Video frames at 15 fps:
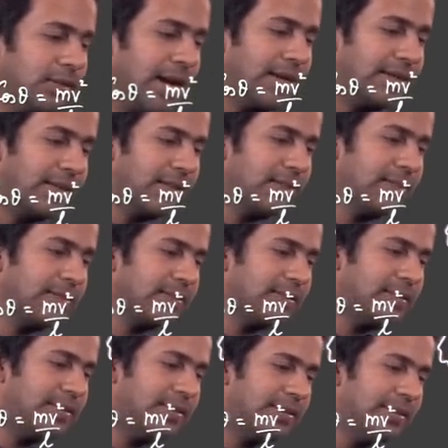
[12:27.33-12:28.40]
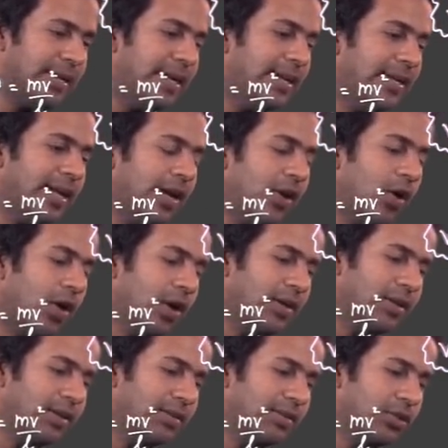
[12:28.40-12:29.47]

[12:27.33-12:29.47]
that theta naught,